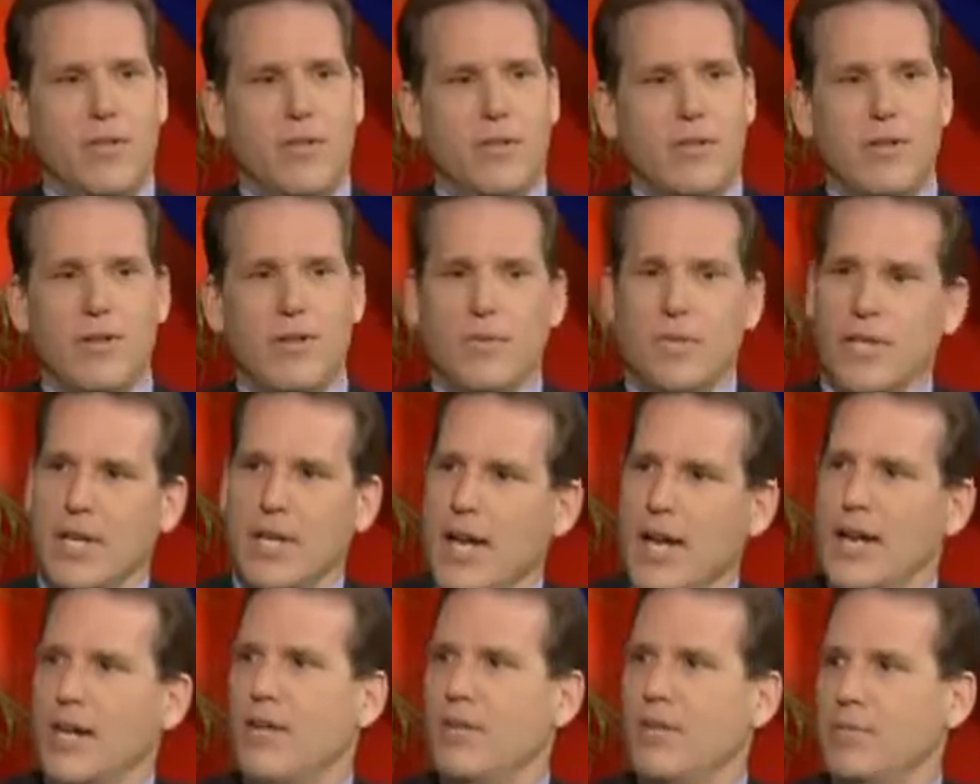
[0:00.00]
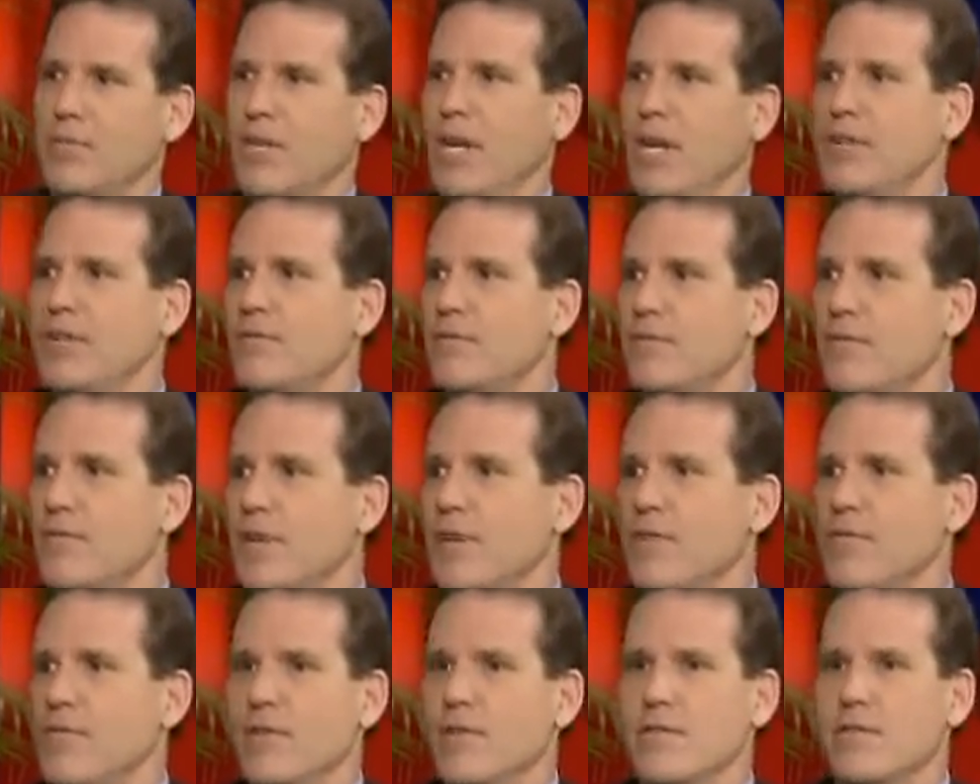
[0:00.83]
occur when the guy comes and asks for
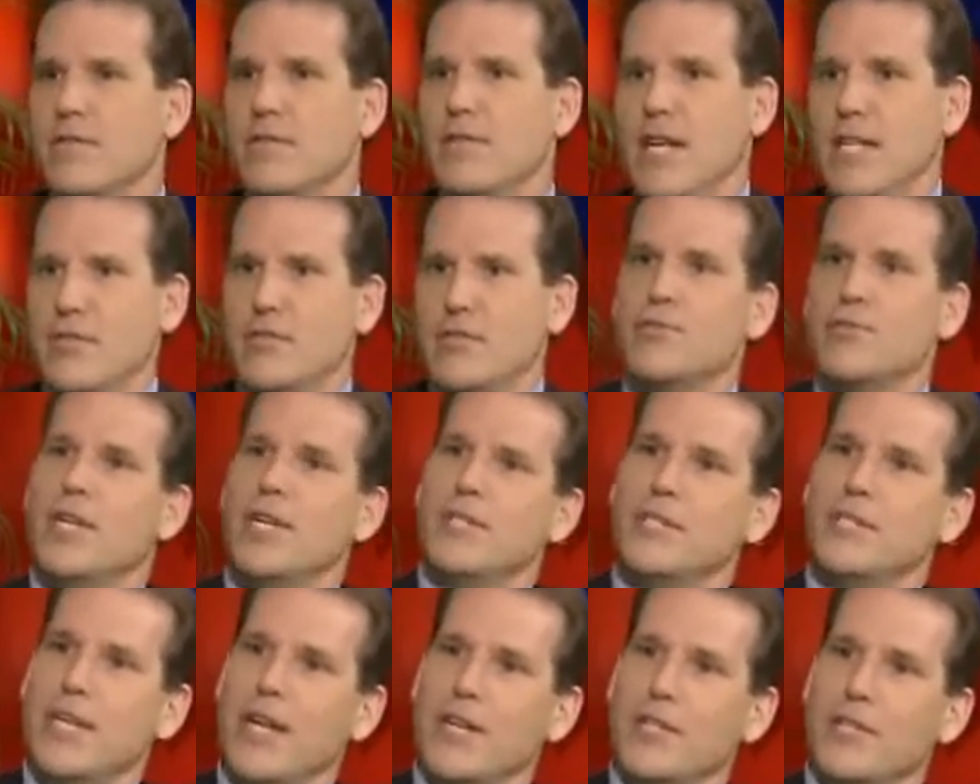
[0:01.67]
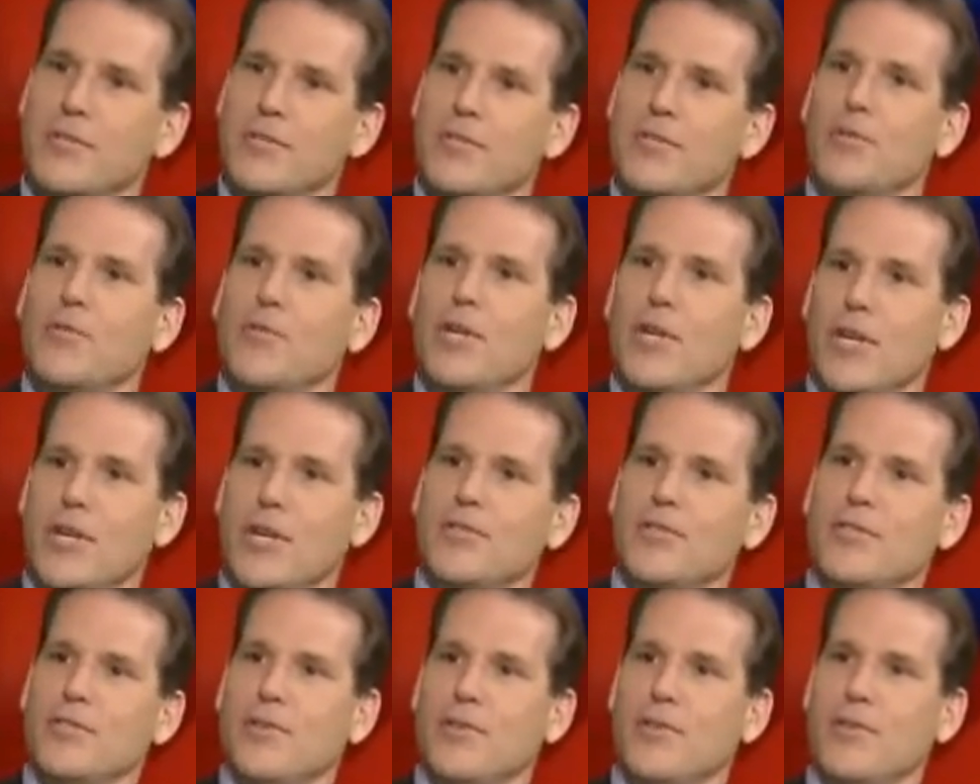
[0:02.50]
forgiveness. That's a transaction between
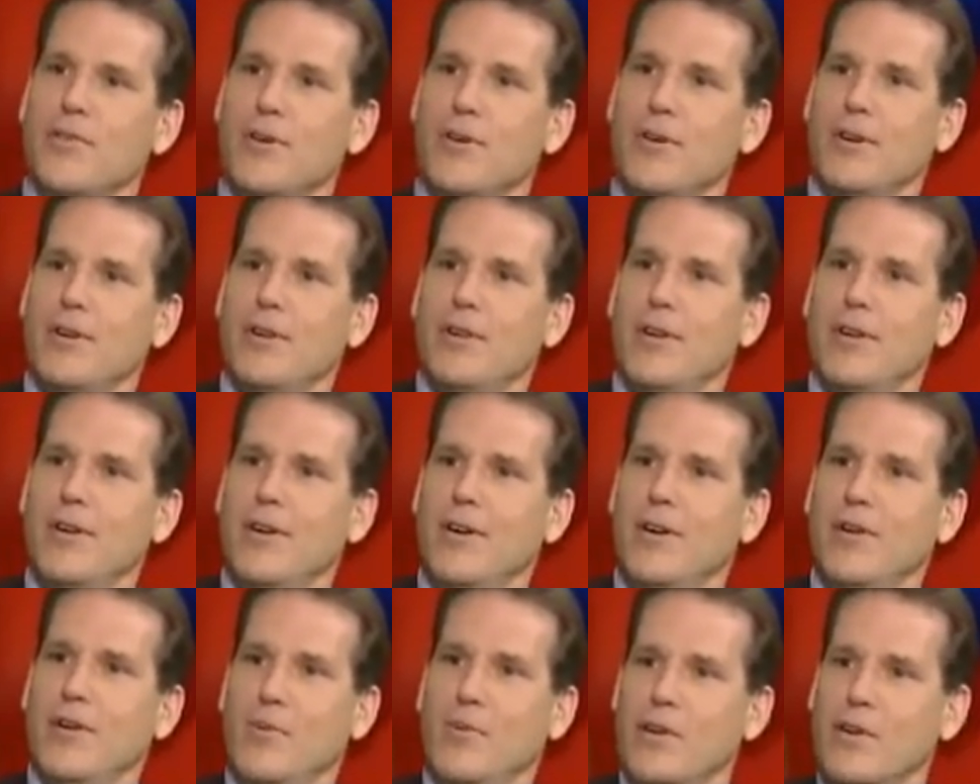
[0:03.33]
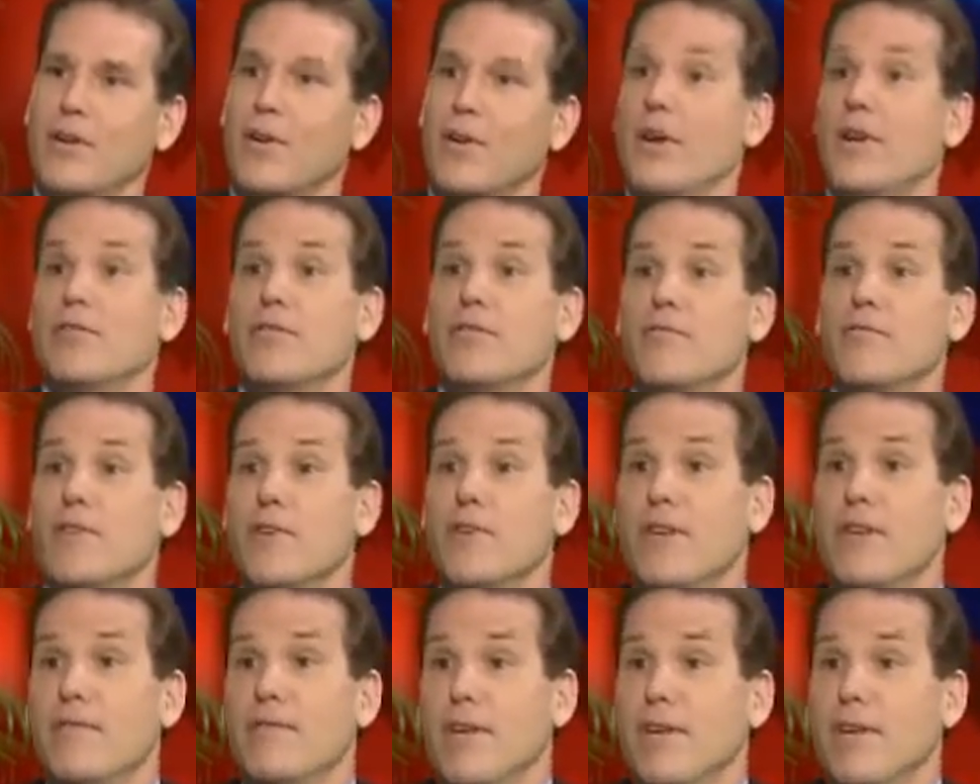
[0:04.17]
us and the Lord. We are called to
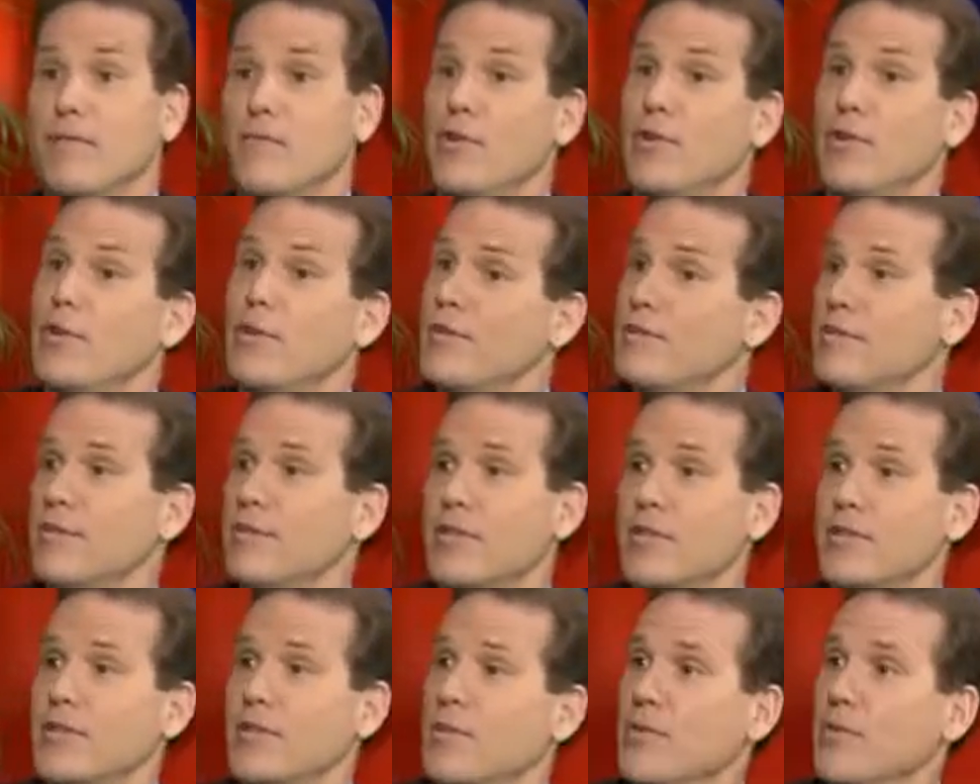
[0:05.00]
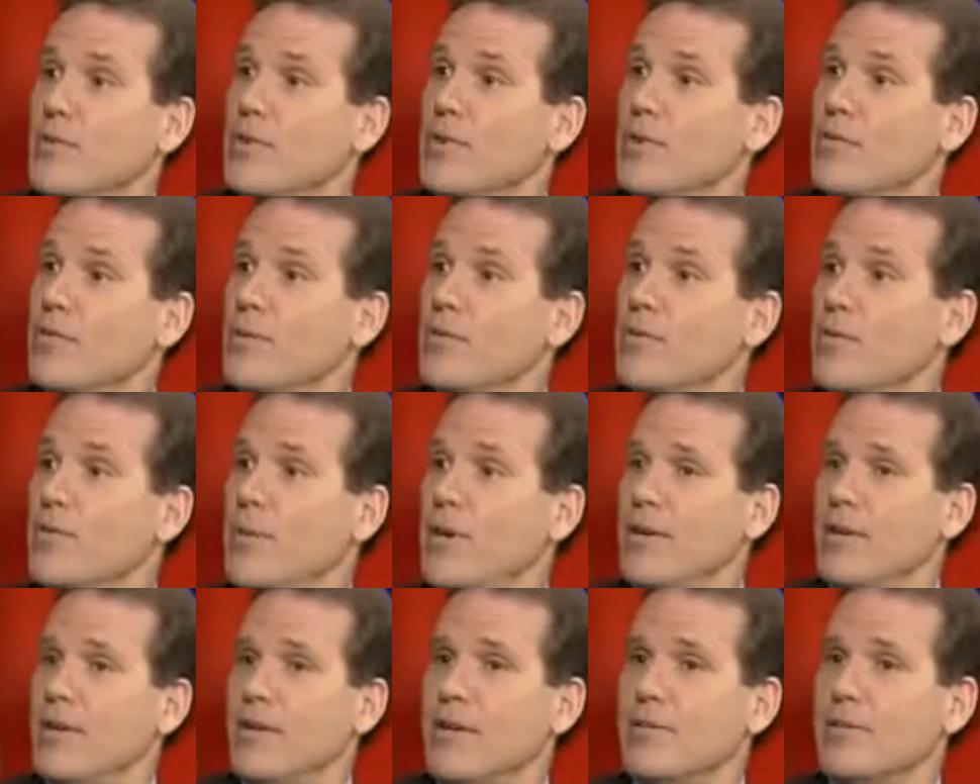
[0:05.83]
forgive. And if we don't, to the extent we don't, we're
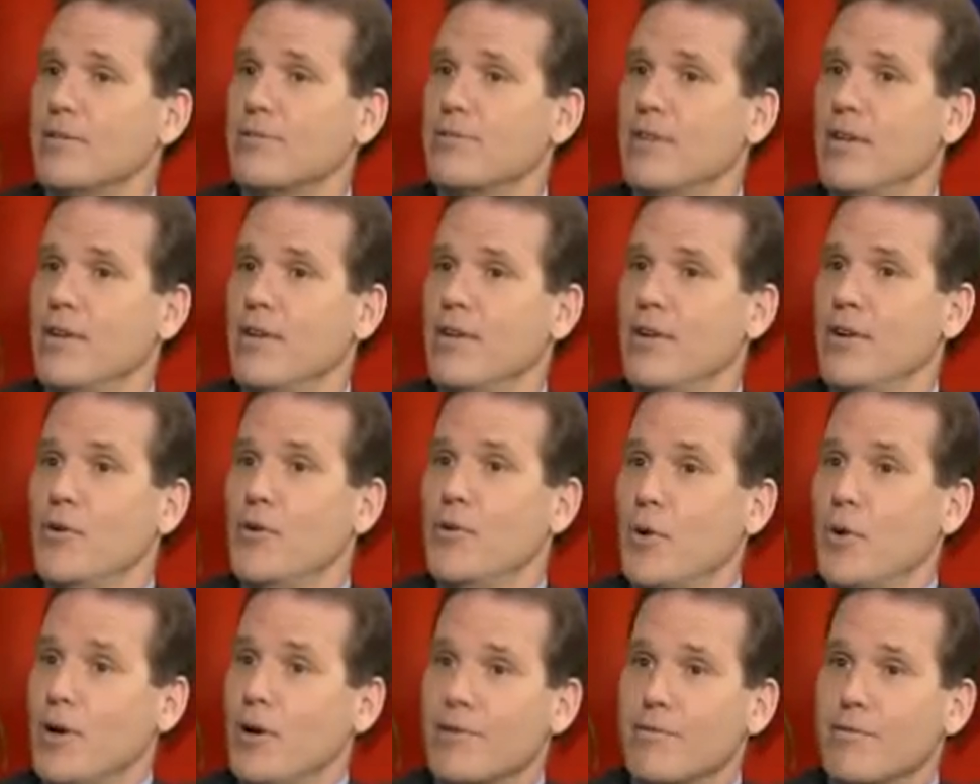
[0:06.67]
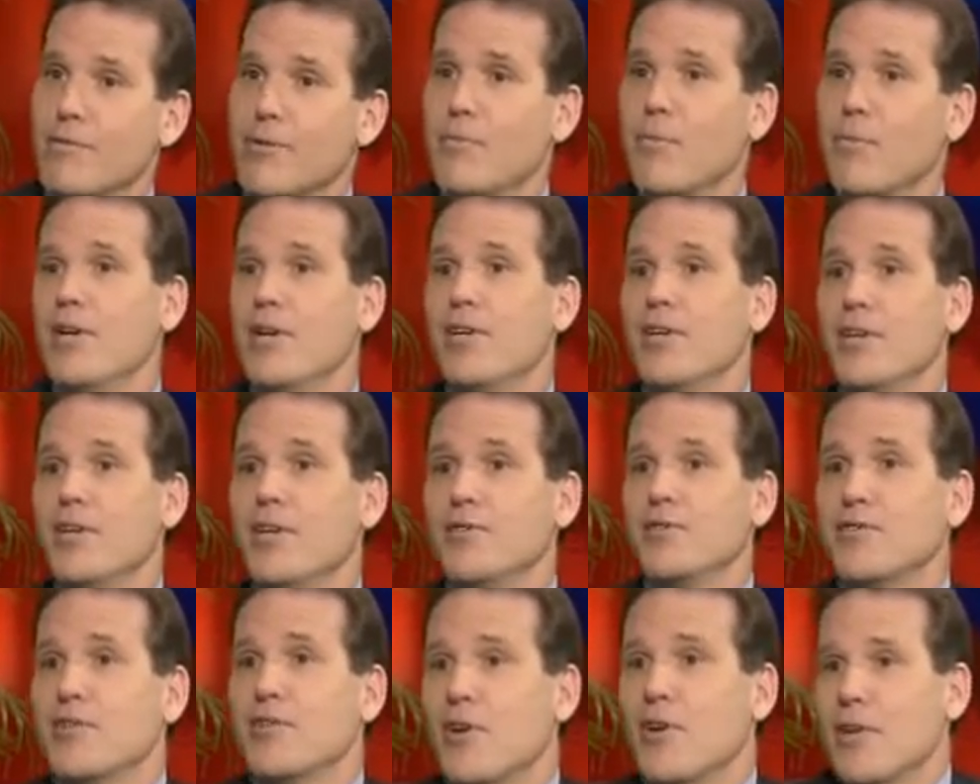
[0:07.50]
rebellious. Well, rebellion
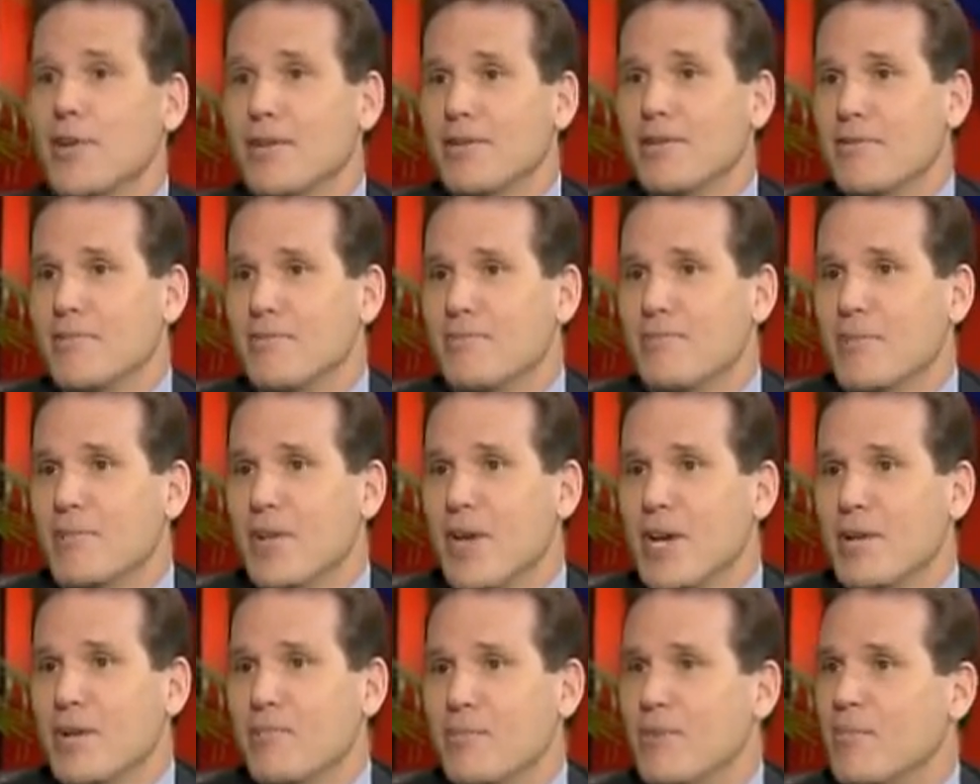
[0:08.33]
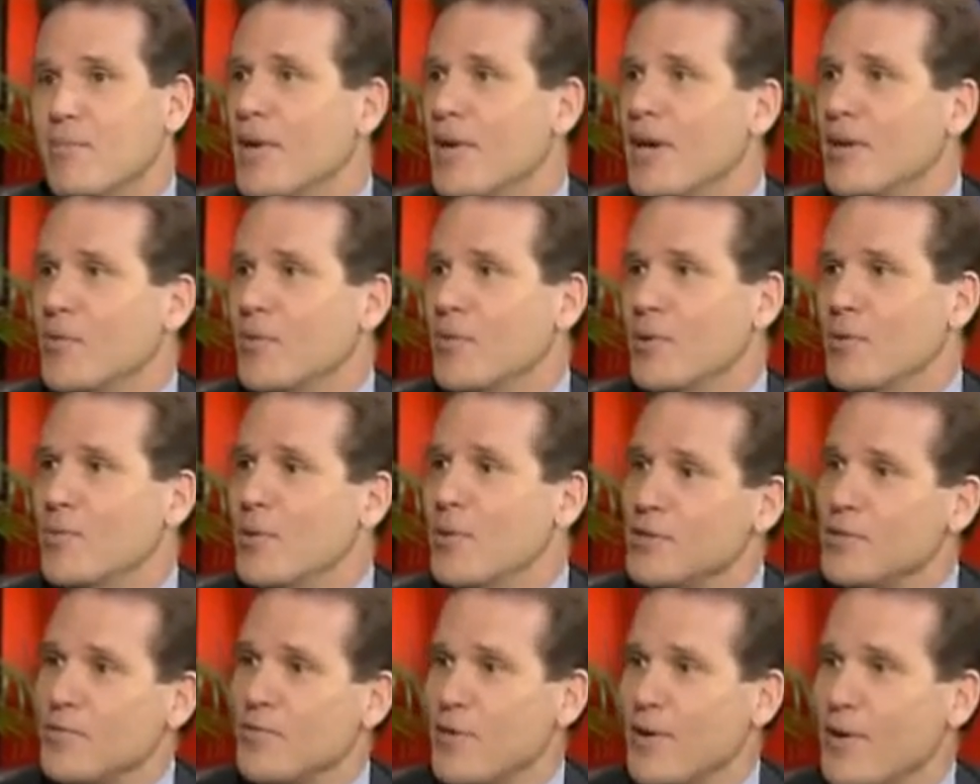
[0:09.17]
is going to not be met with a
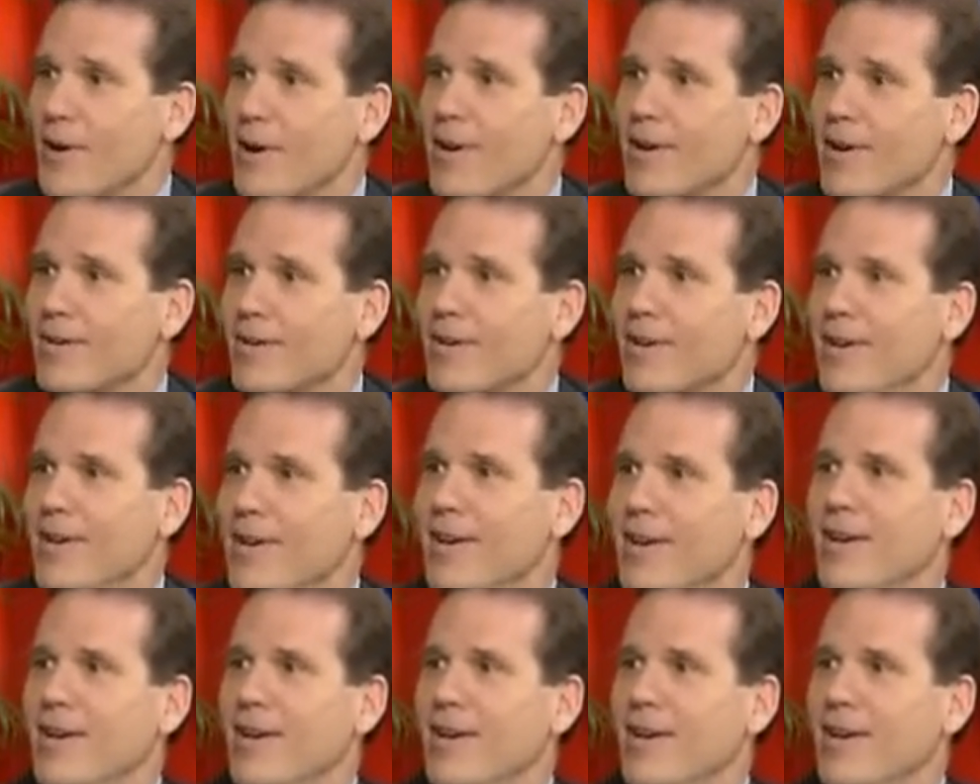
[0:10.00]
peaceful heart.